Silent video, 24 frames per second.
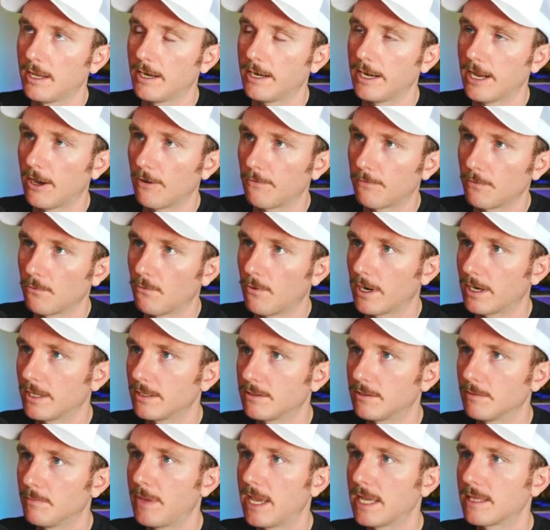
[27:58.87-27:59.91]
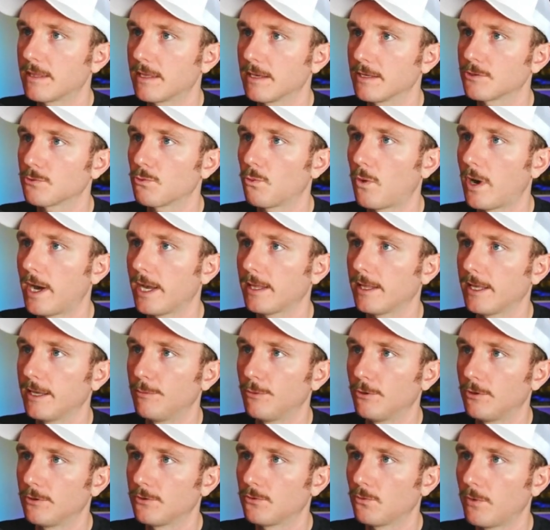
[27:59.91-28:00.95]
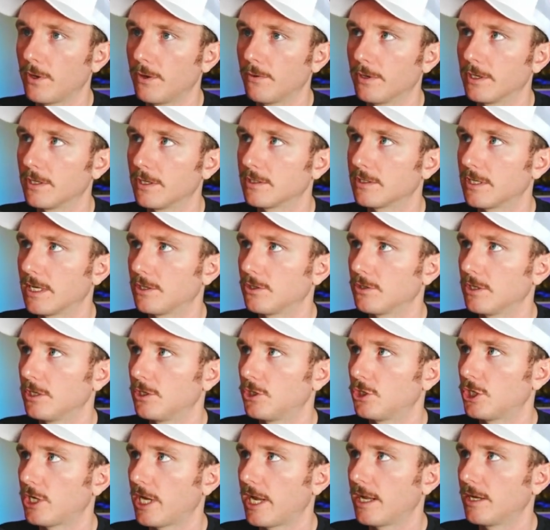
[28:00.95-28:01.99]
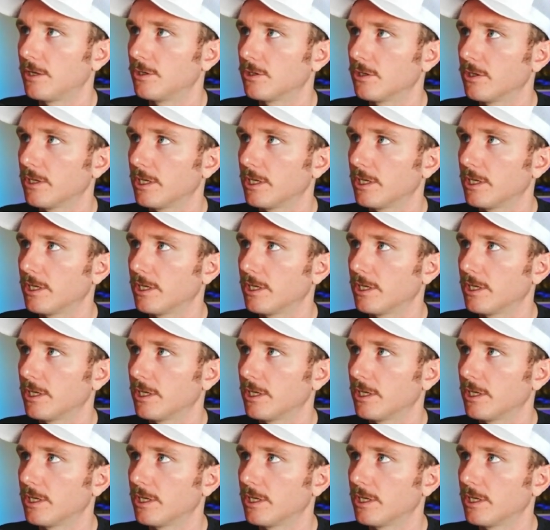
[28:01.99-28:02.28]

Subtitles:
Now, if we wanted to make this white labeled, we would essentially change